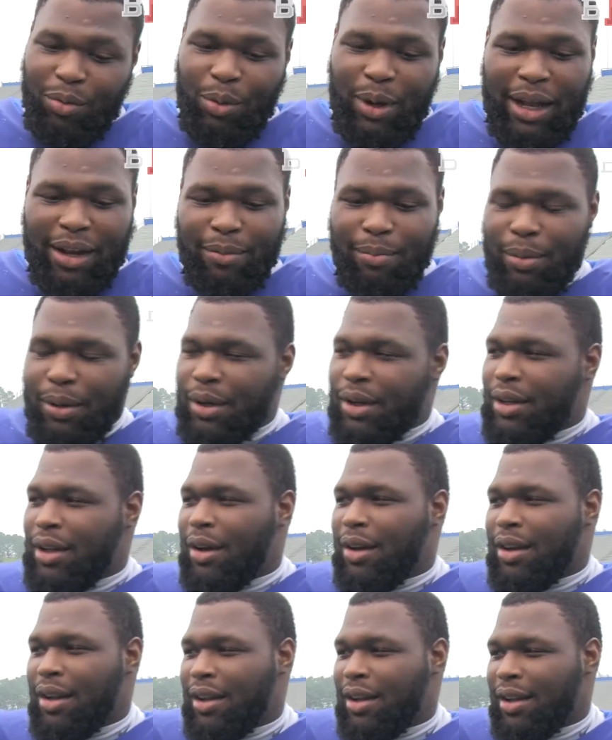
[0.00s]
we got to build
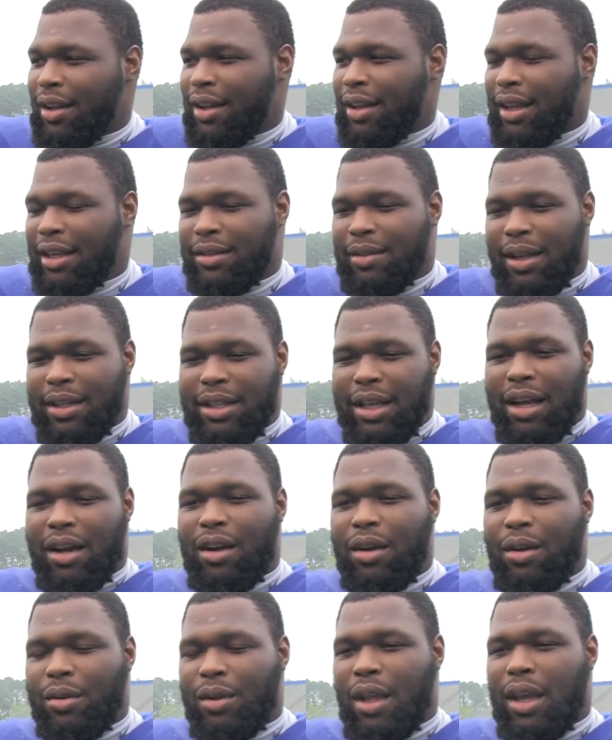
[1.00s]
on it. That's that's our
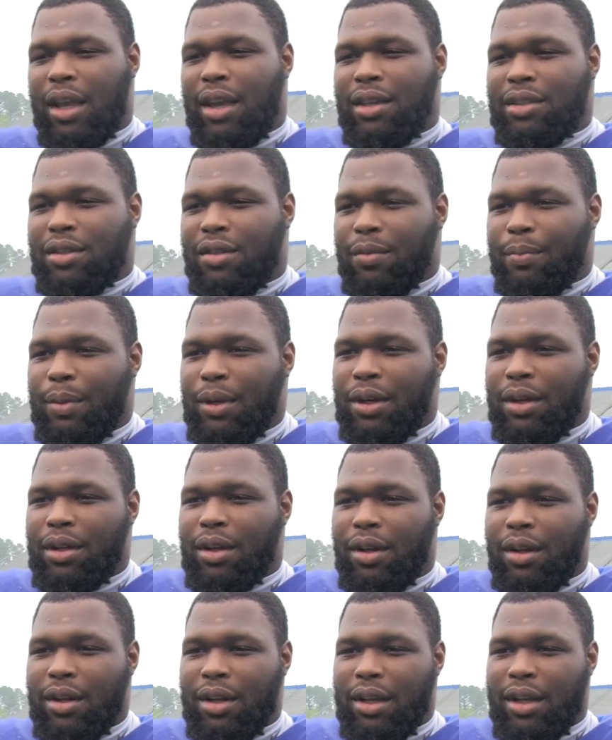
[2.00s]
whole thing is to build
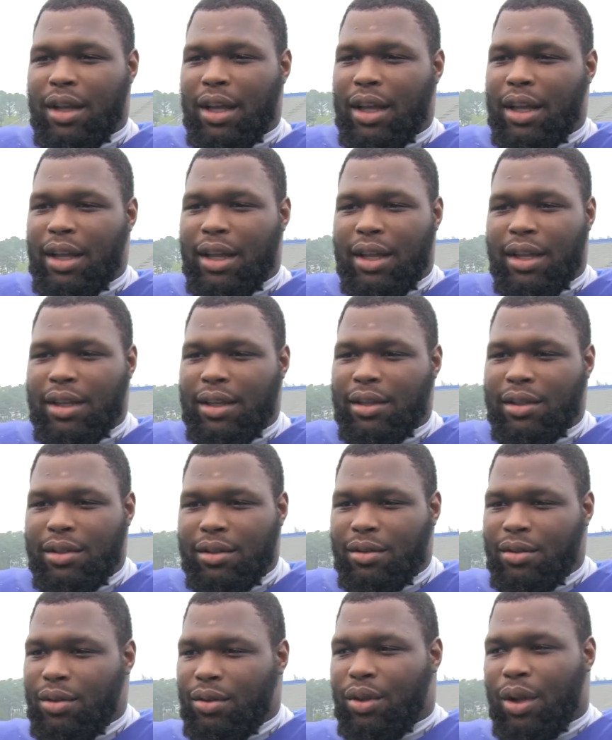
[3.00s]
on it and
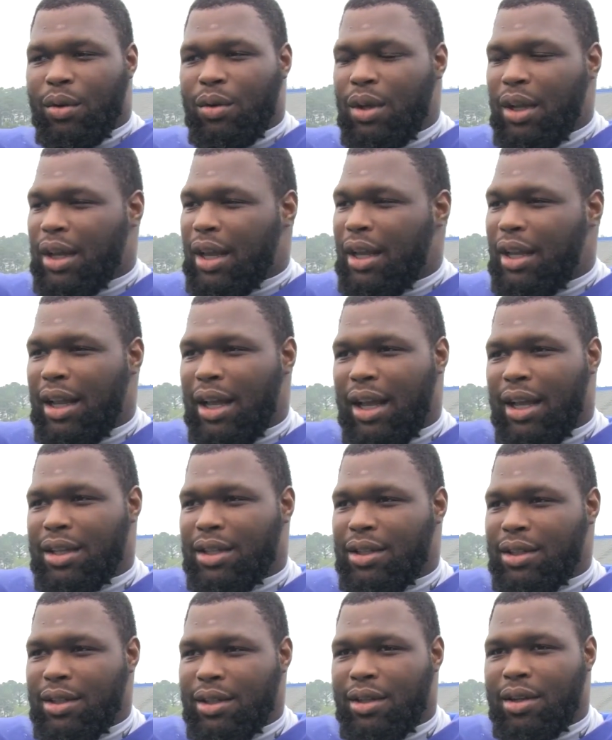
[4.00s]
don't look at
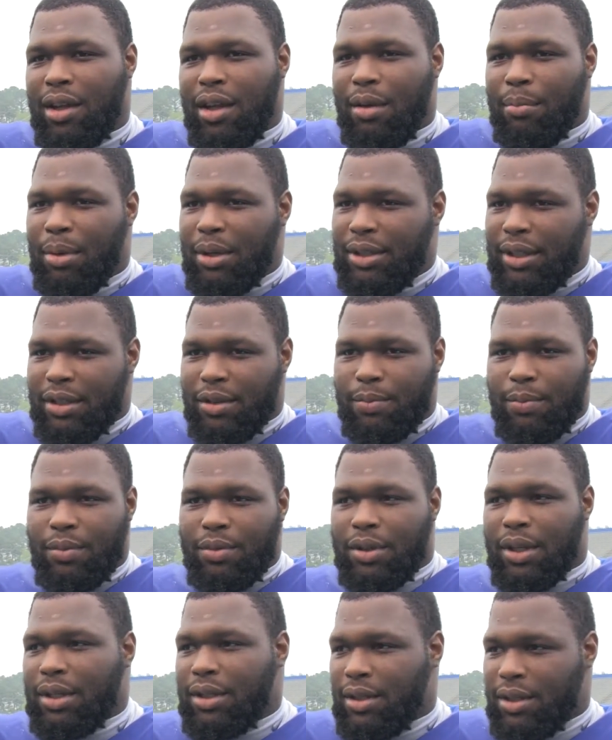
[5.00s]
last year, but just
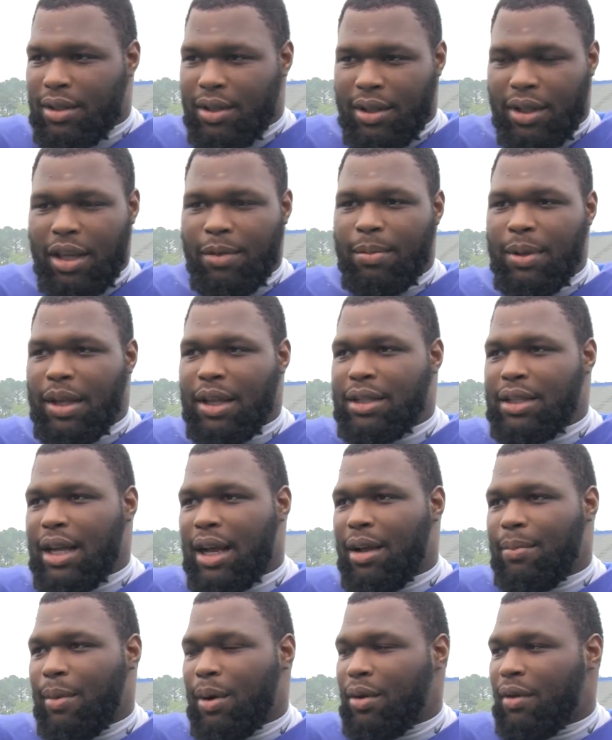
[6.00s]
just keep that as
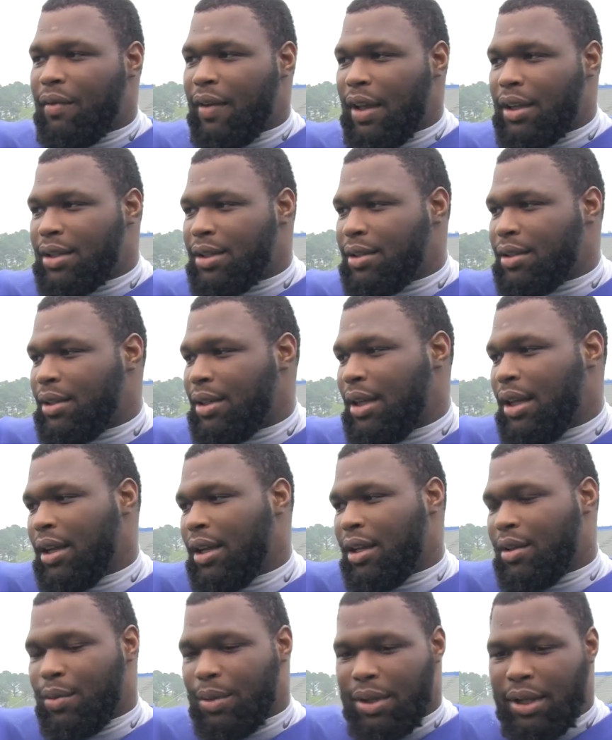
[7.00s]
our motivation
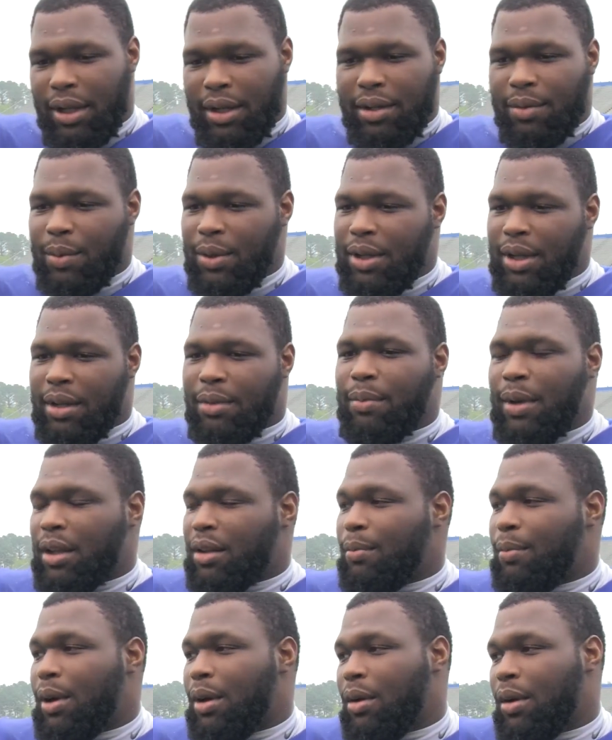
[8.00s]
because we did we did make
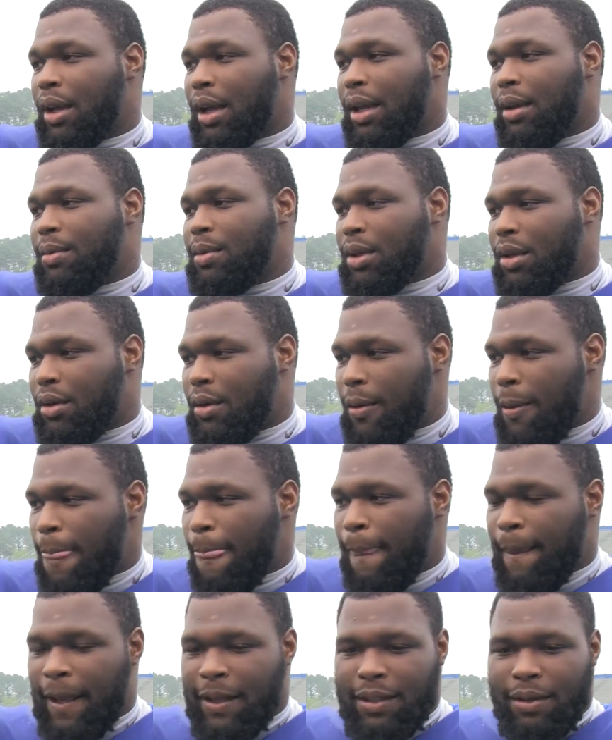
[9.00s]
the bowl game, so
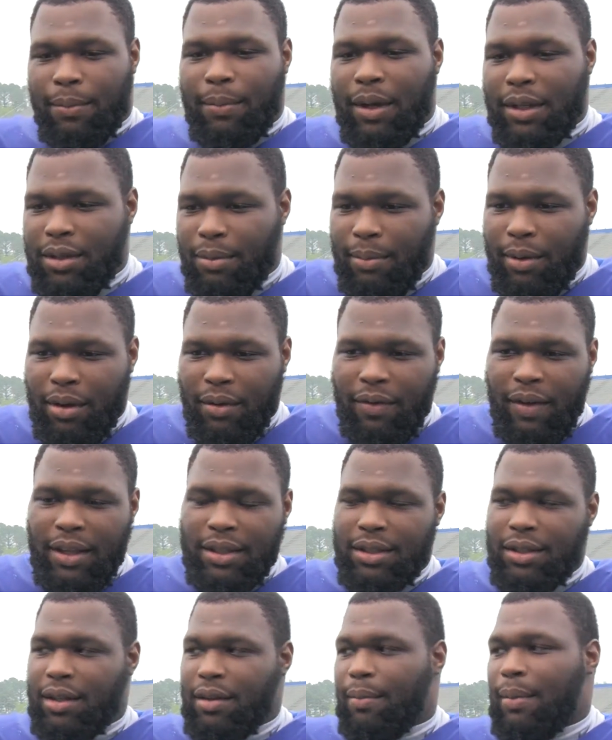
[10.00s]
that's a that's a
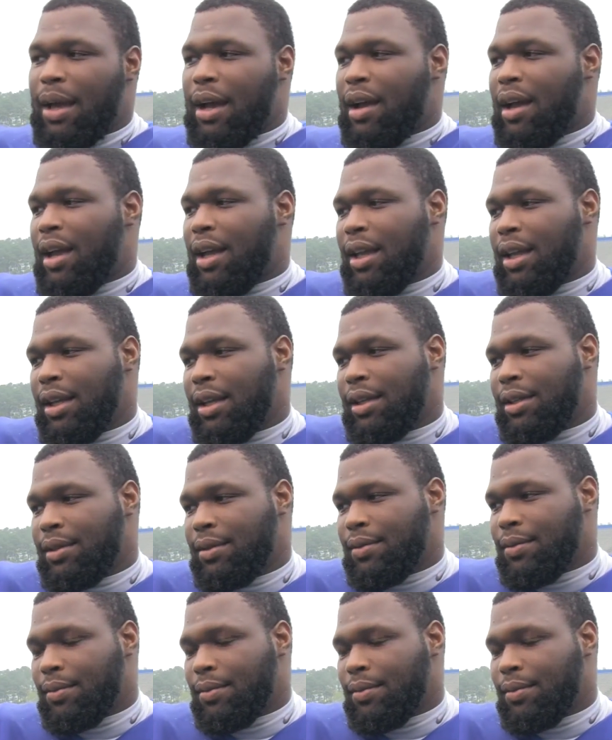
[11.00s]
motivation in the back of our head.